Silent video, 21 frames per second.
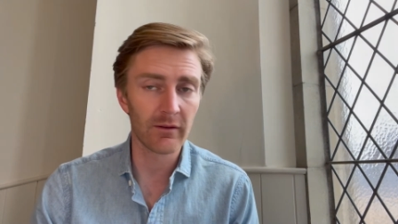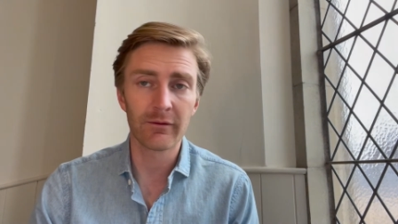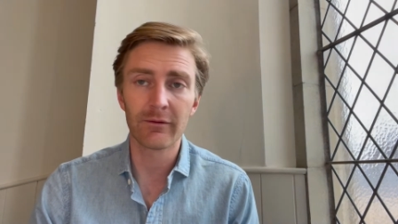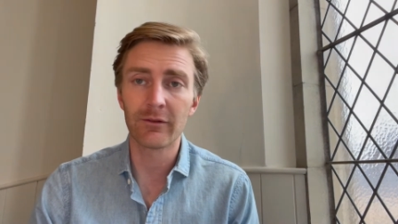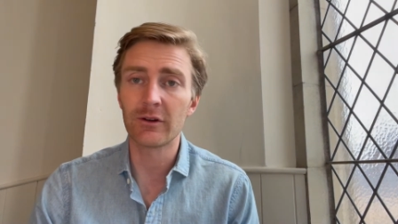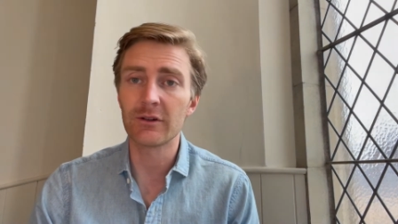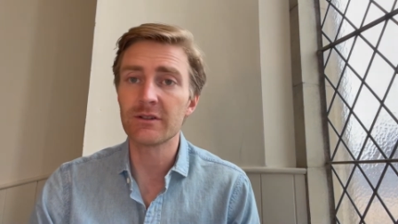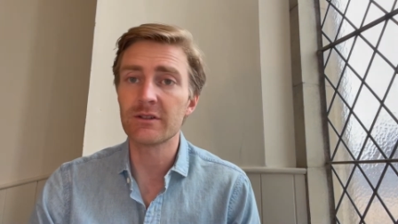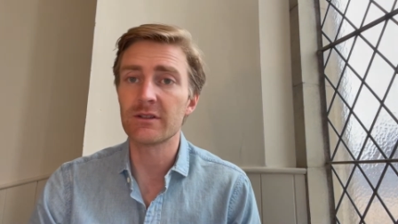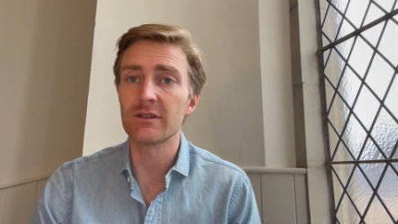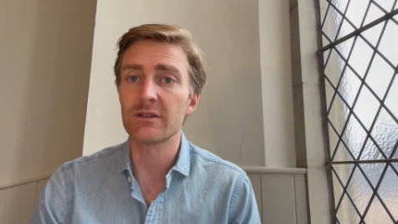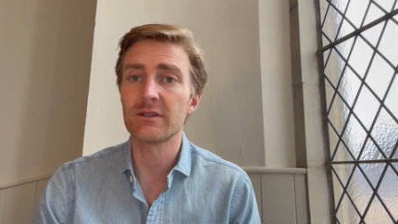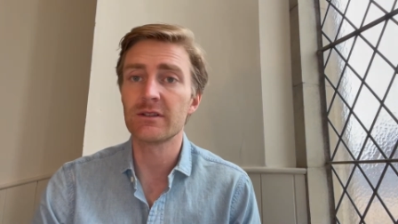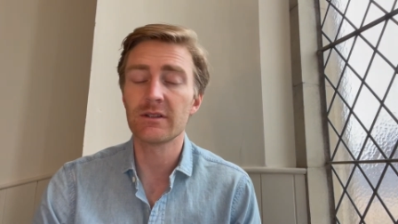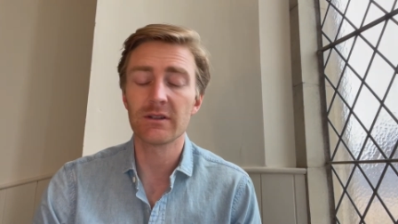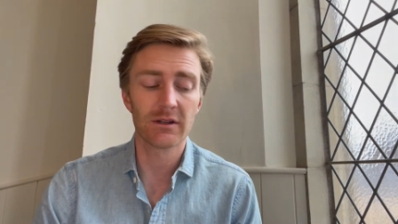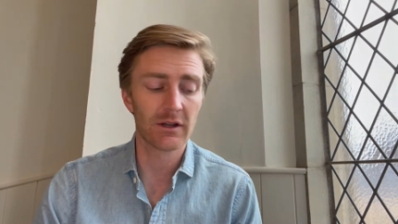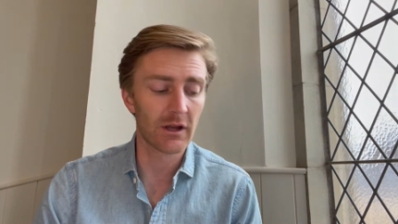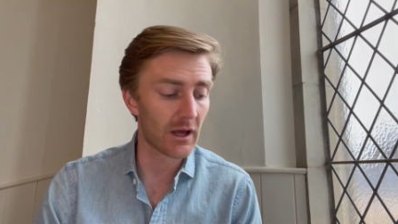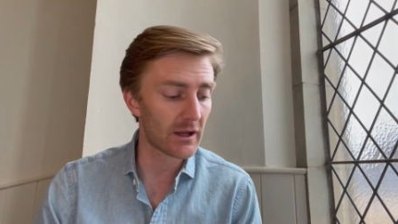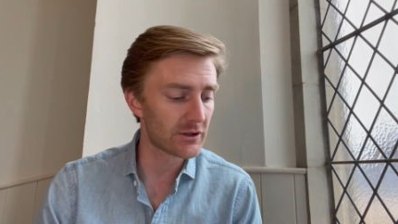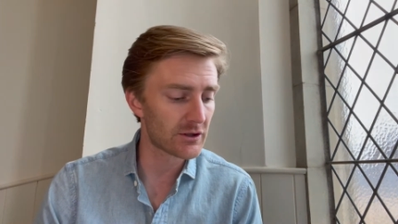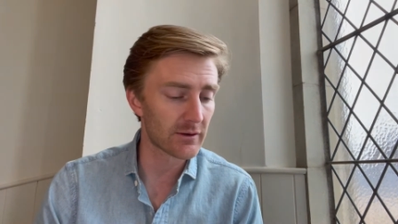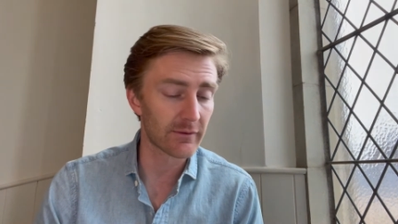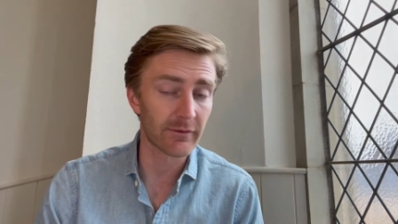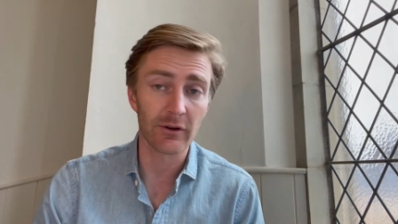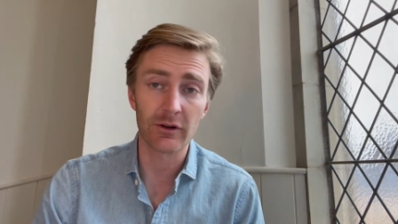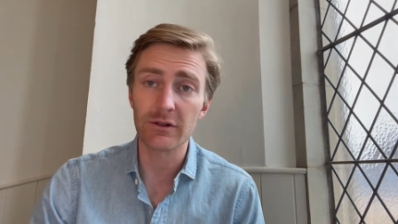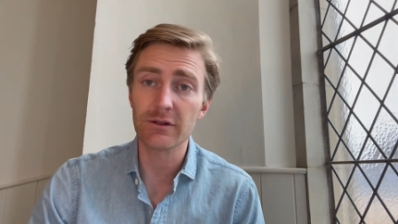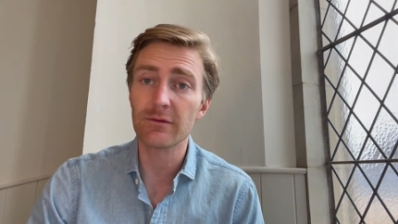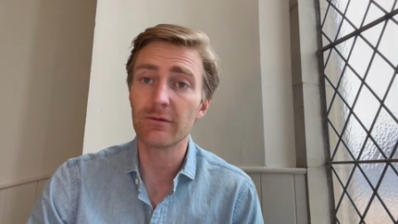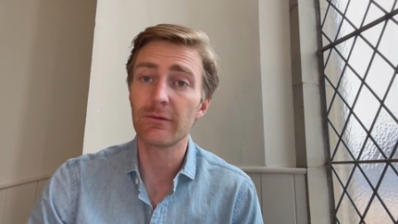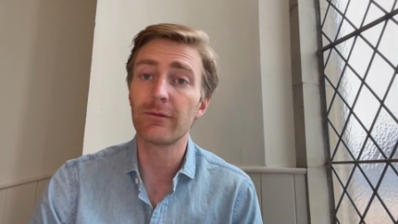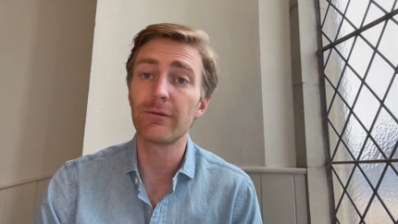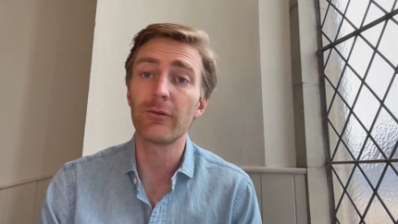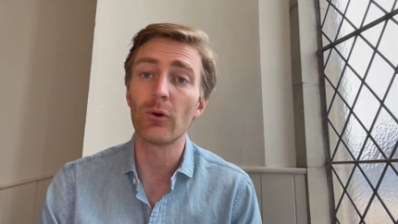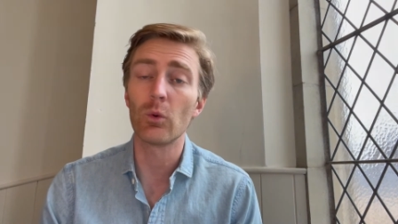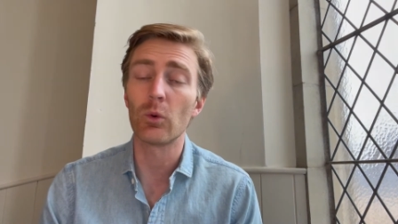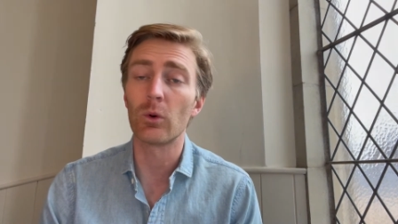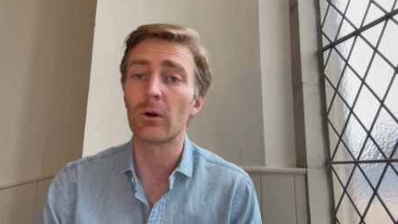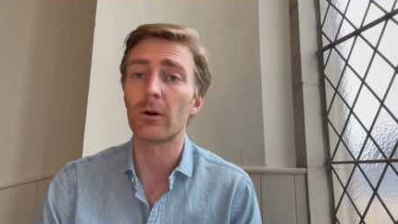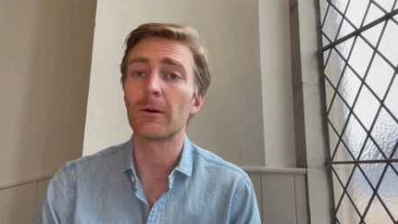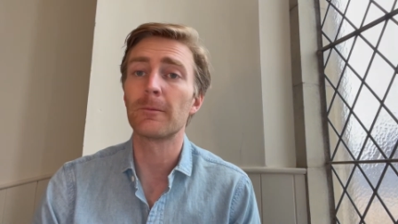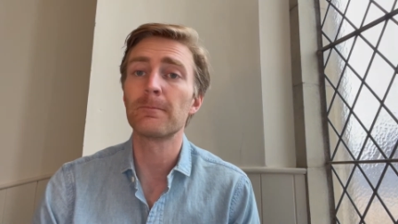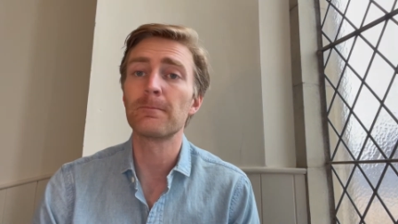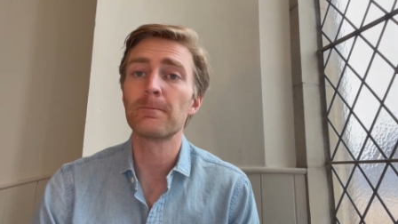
verses uh, to verse 4.